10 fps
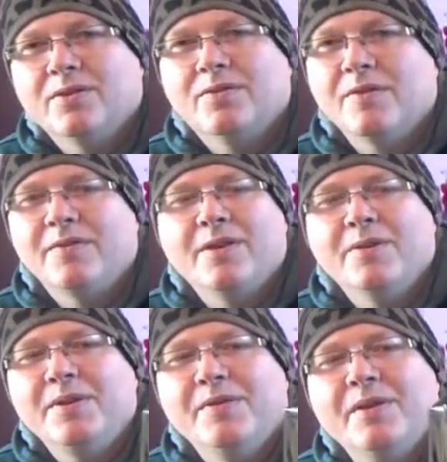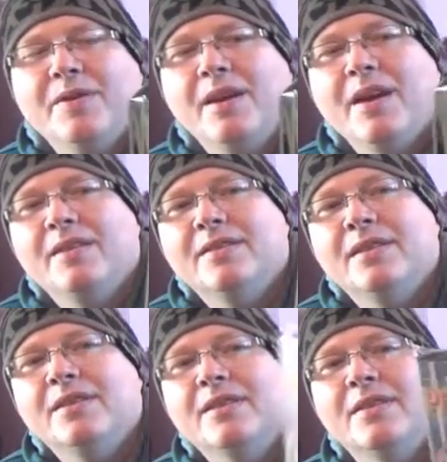Street Fighter or anything like that.
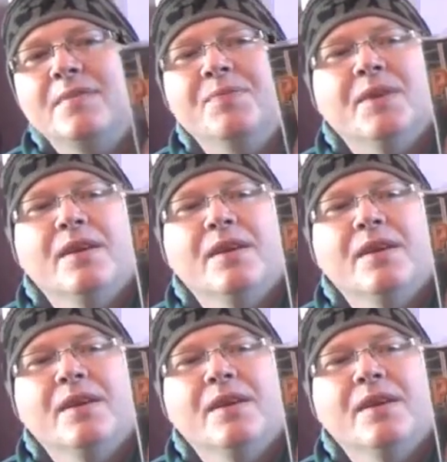It's um,